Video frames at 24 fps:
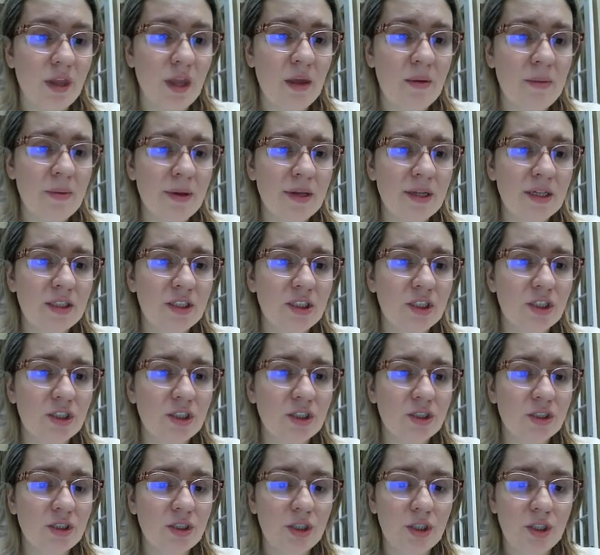
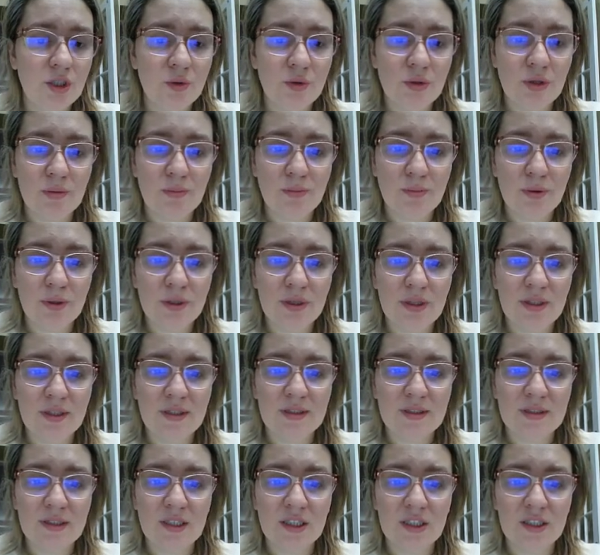image. You can put
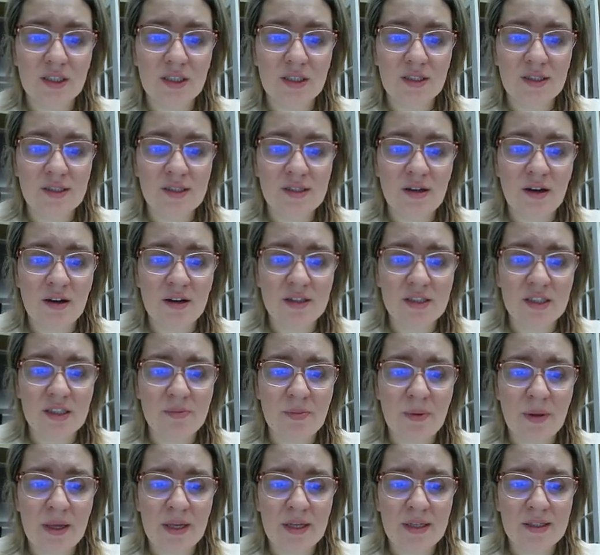this into design
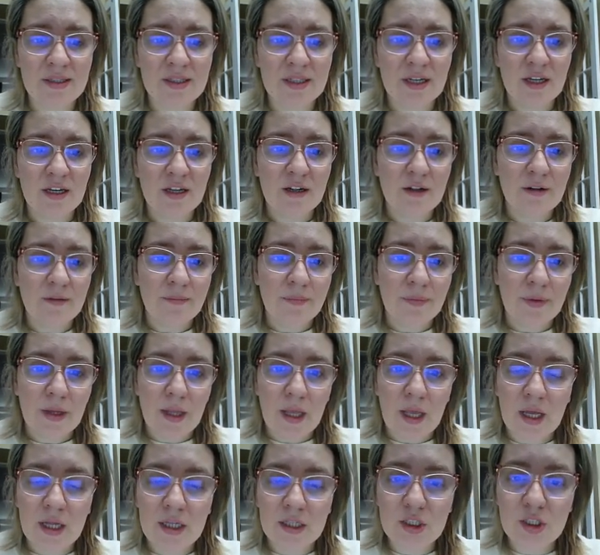space
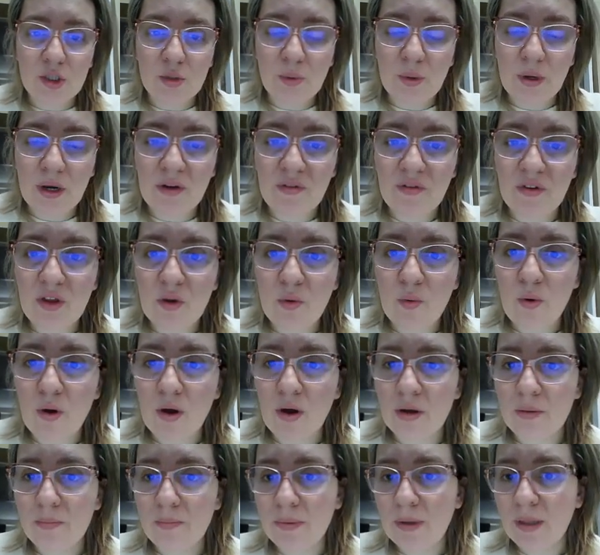and do whatever you
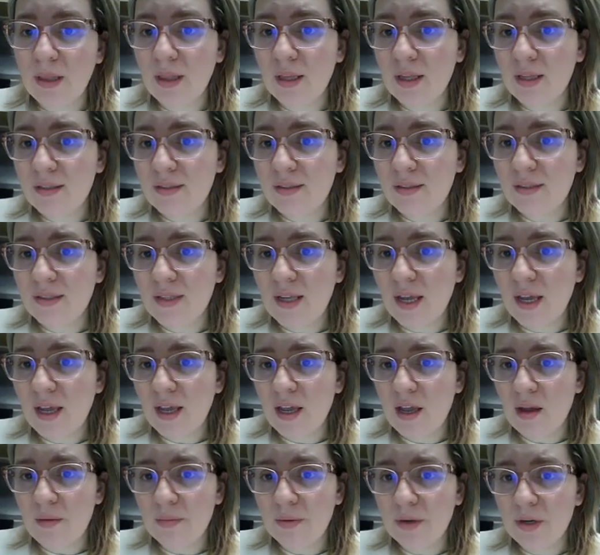want. But let's
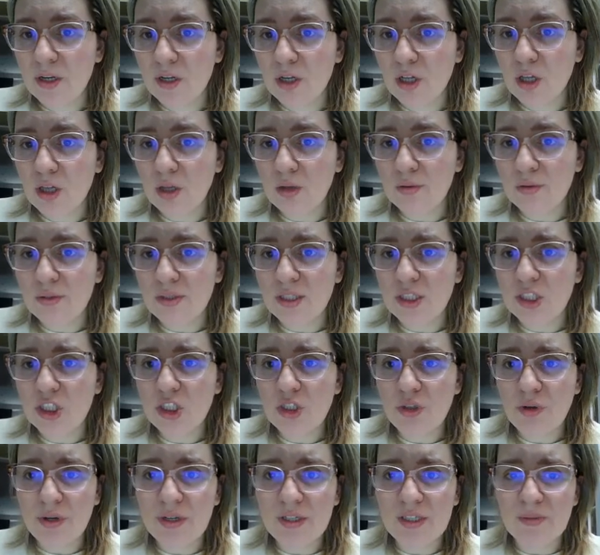say I'm going to close this
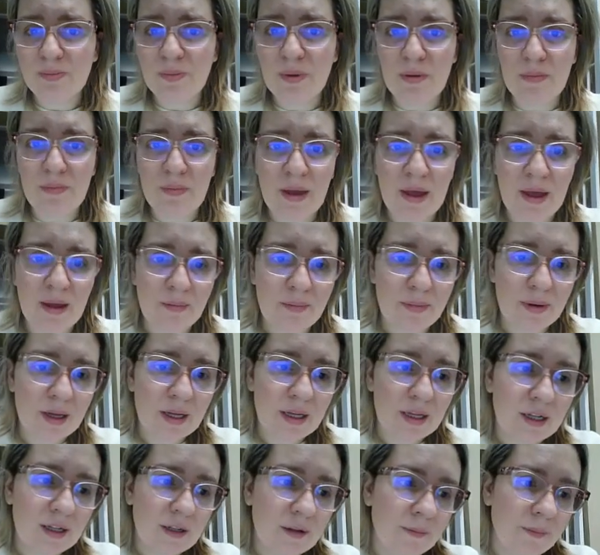trace bitmap.
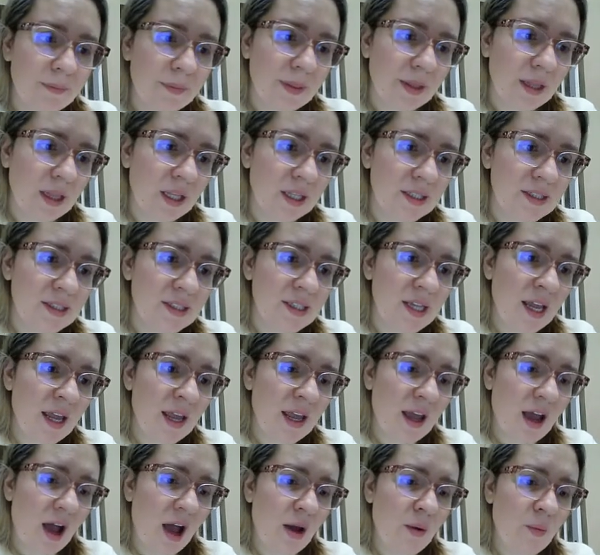Let's
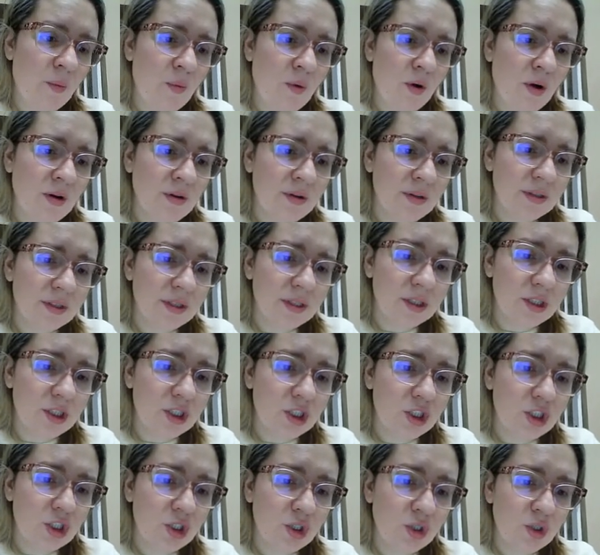say I want
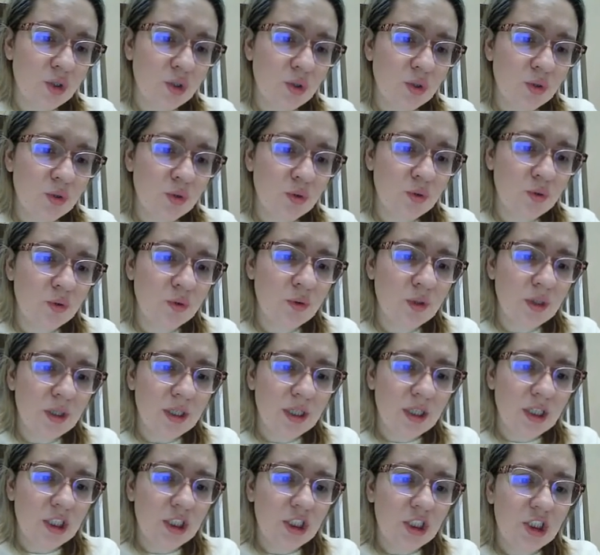to
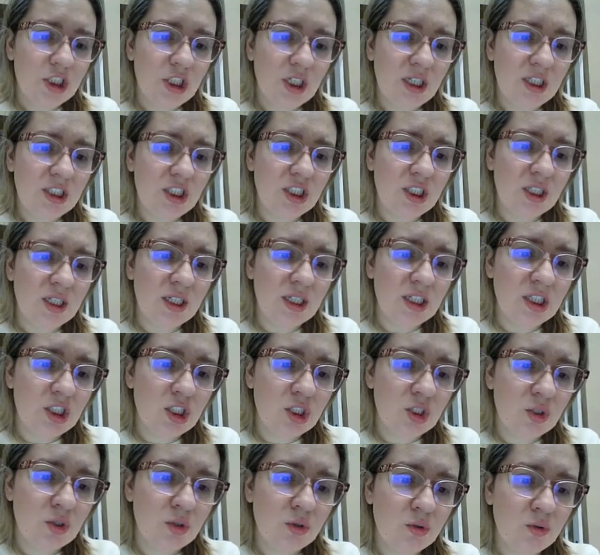change it
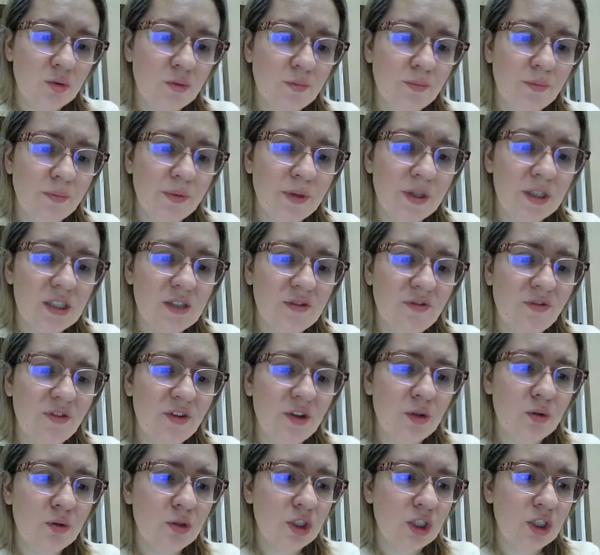into this
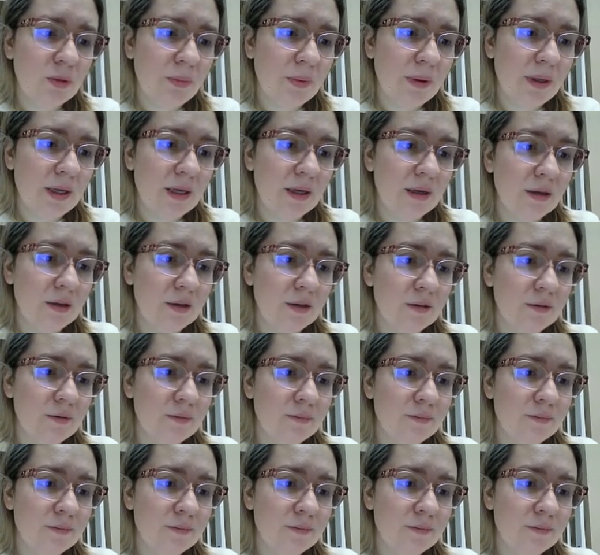fuchsia pink.